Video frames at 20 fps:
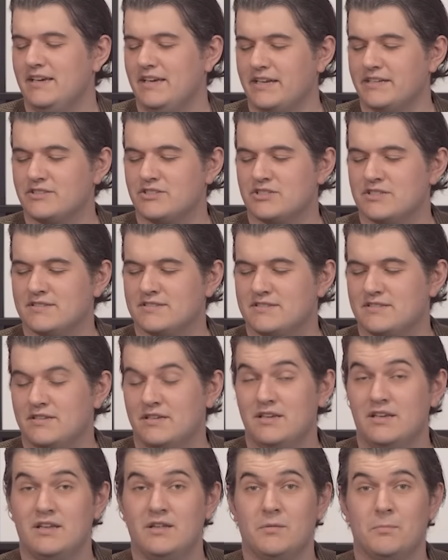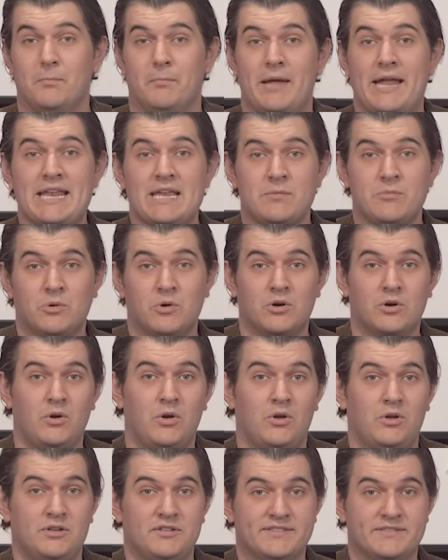It's just many more
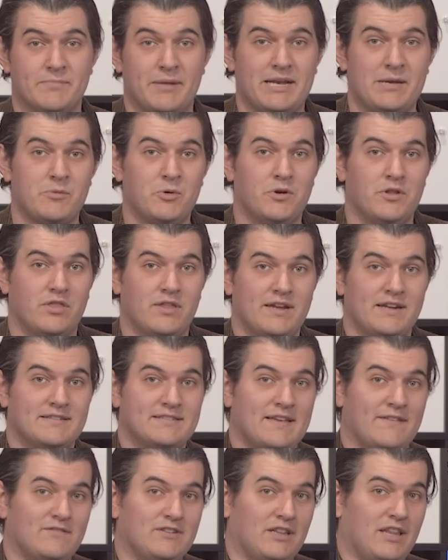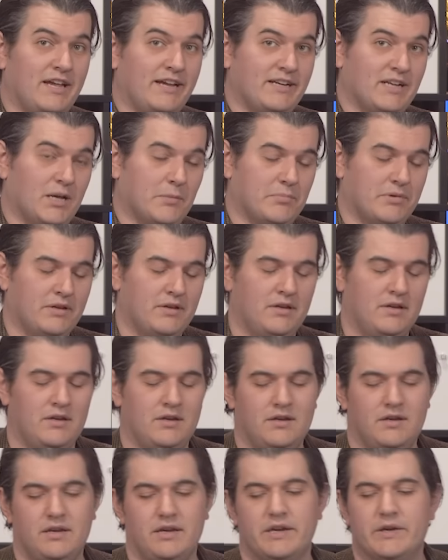holes, many more things have to line up
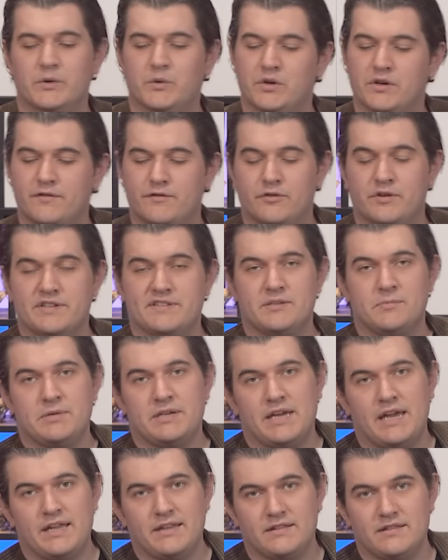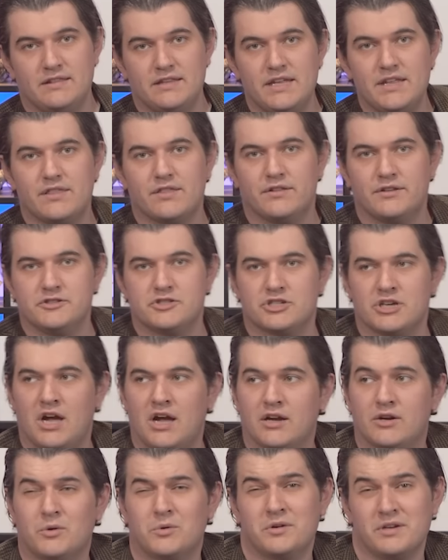in order for it to be a lethal
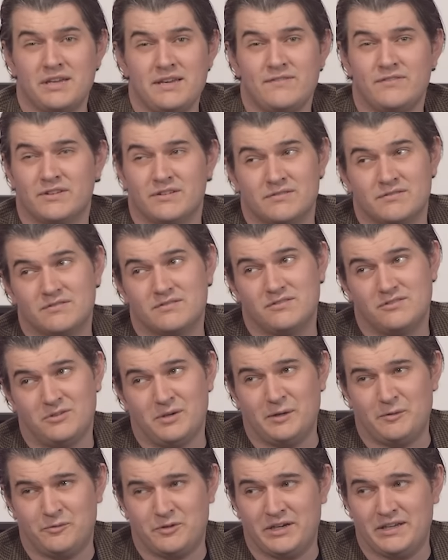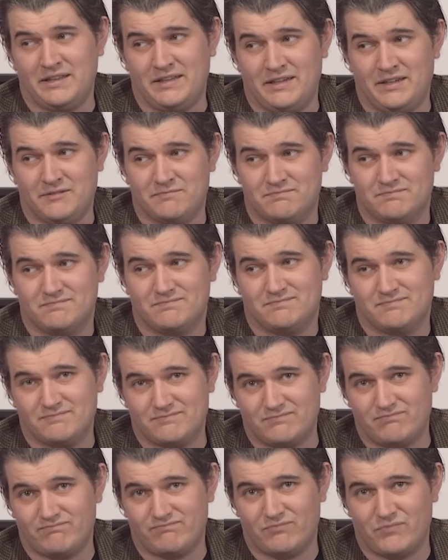shock, or even, quite frankly, a
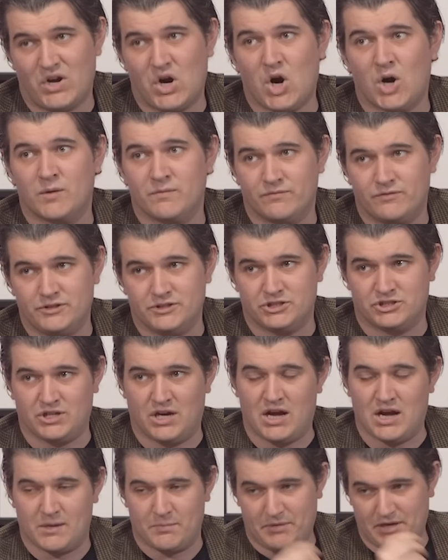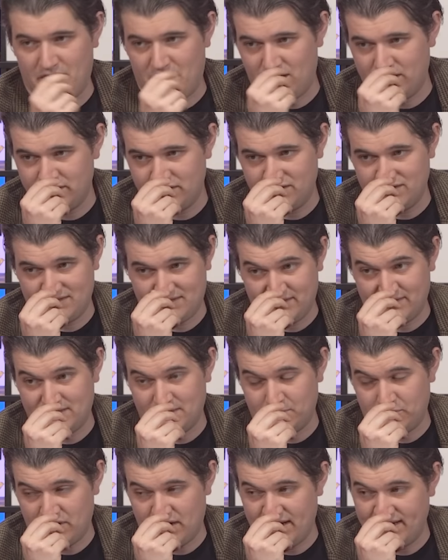harmful shock beyond just a
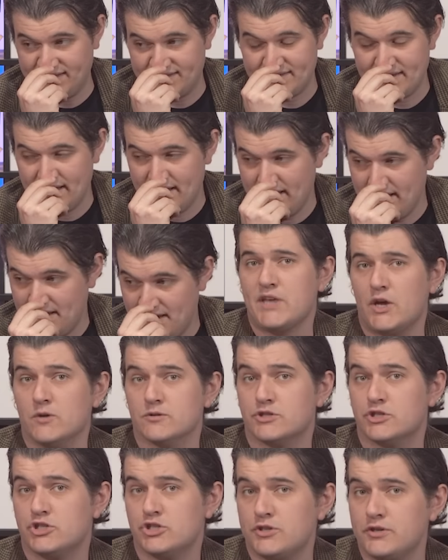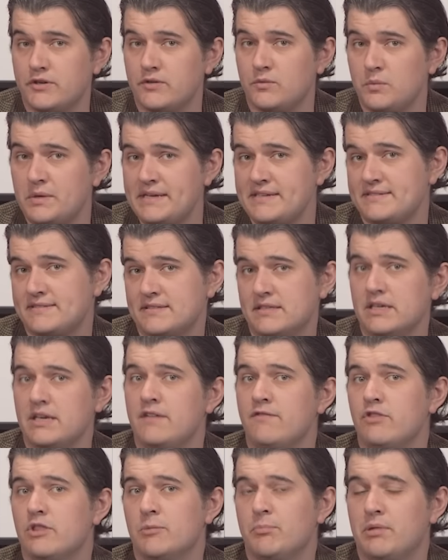surprise. So should we
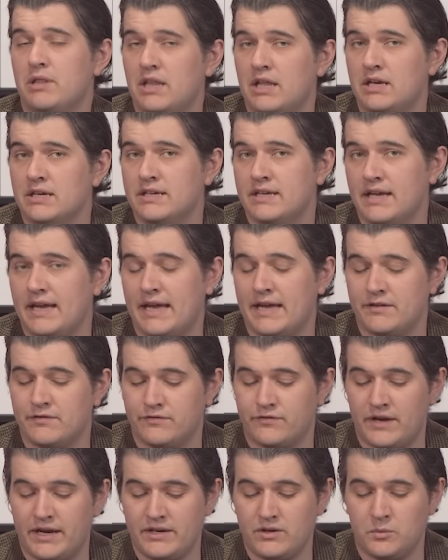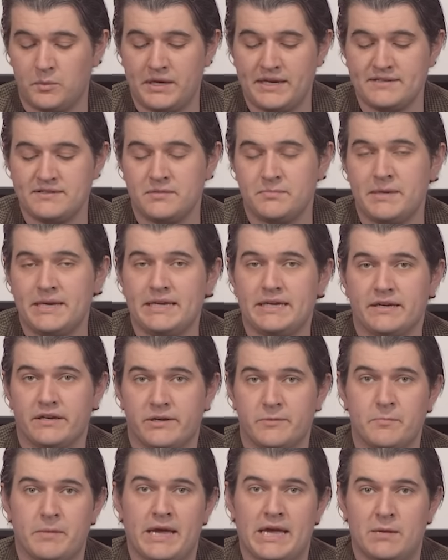sleeve the plug and find a way to make it
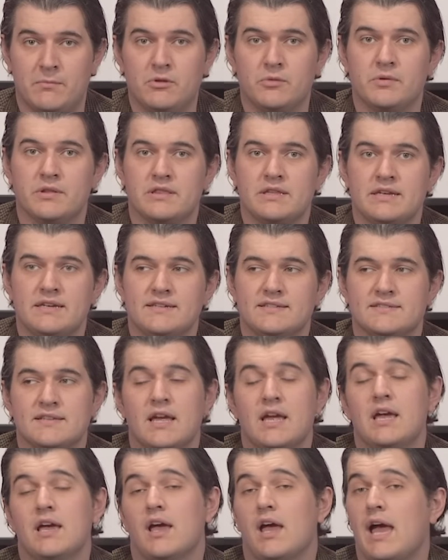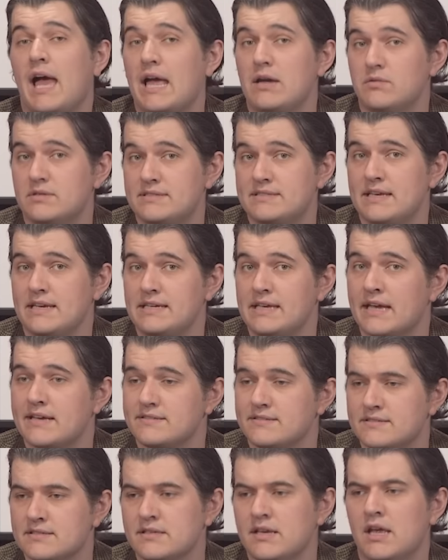compatible with these? I would say
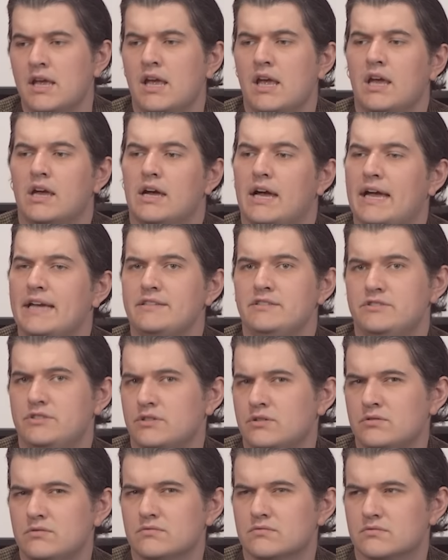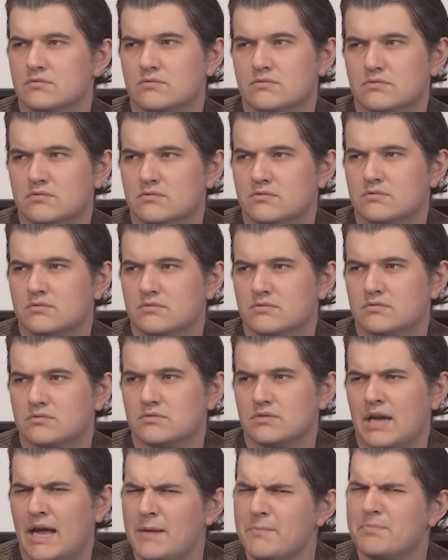yes. I'm
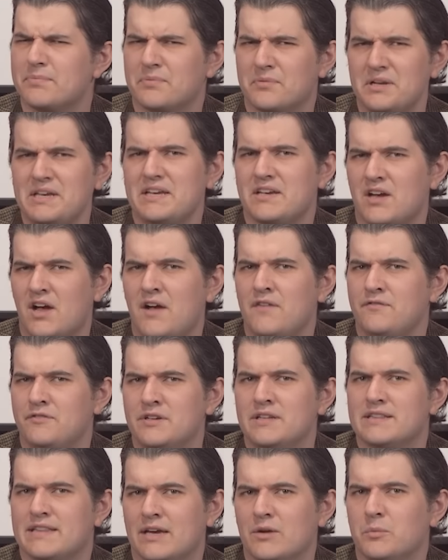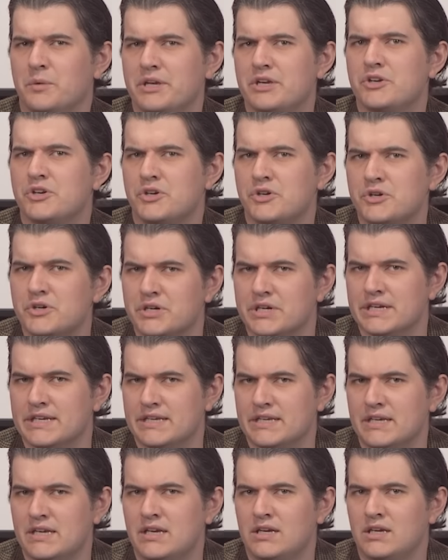pretty confident that we
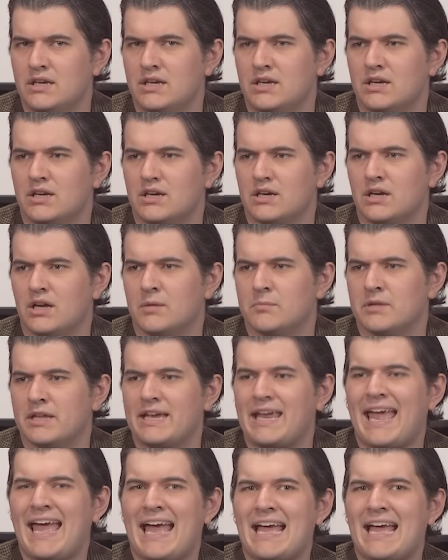could. Like